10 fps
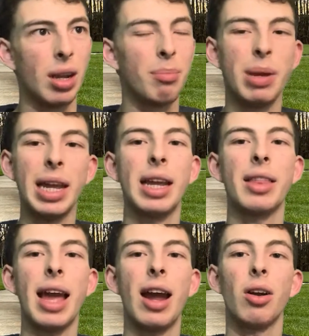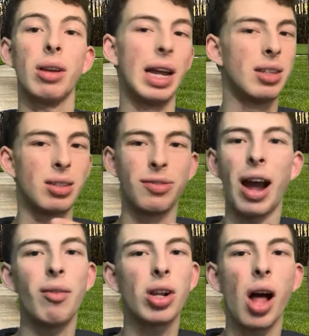Being there, it's
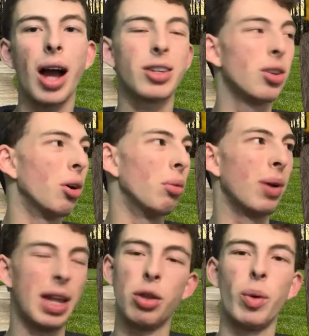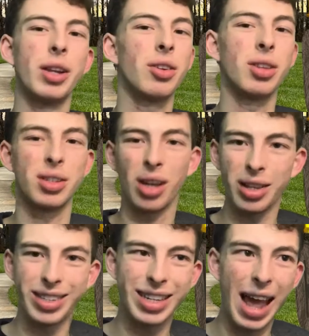5 o'clock, so in the winter, the
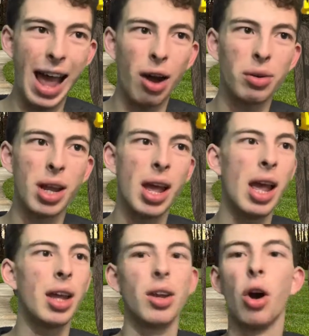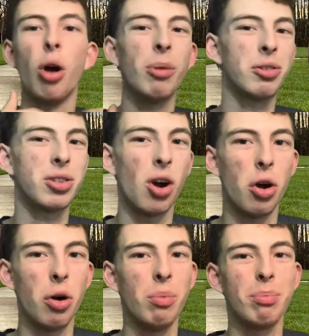sun's down. You're almost
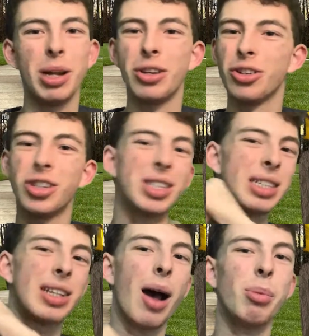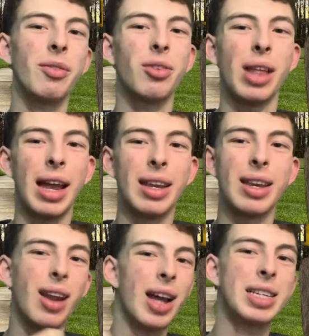home, but you're just stopping for that
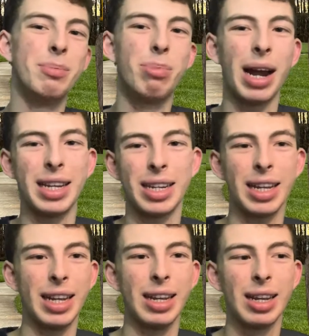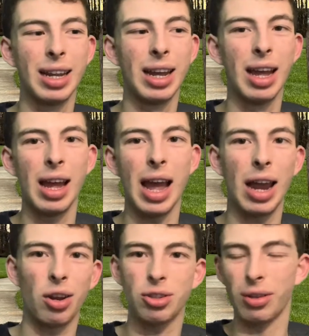nice bite to eat. And
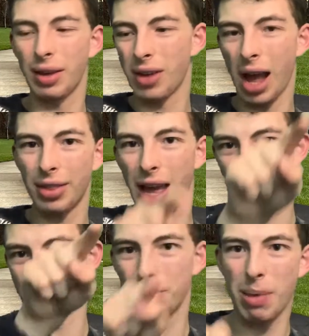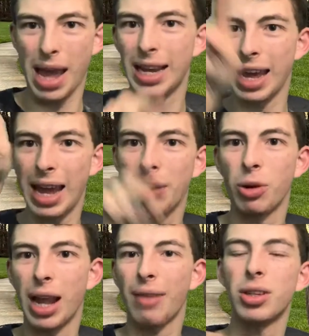also they've got that peg game where
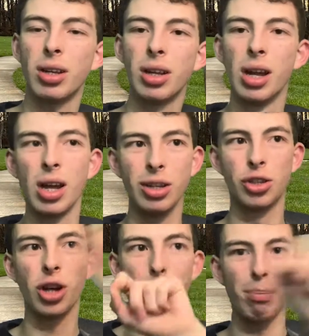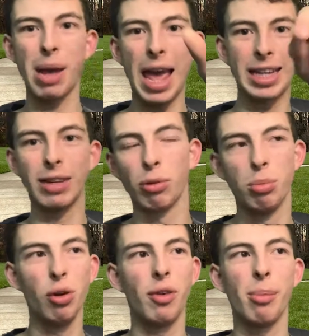you have to jump pegs and
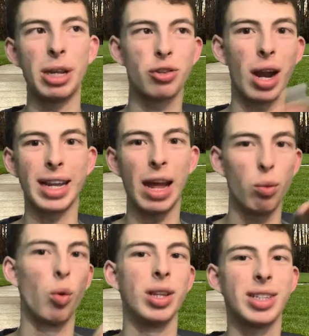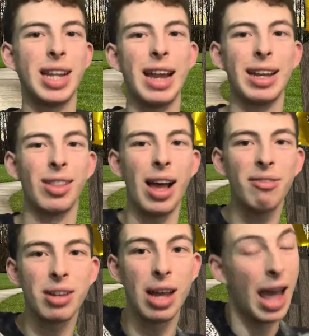remove them and try to get one standing
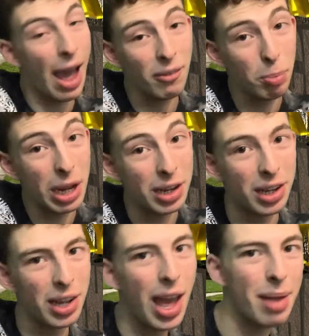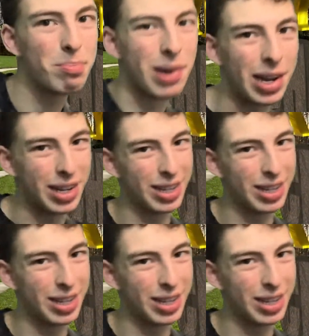left. Haven't beaten it yet, but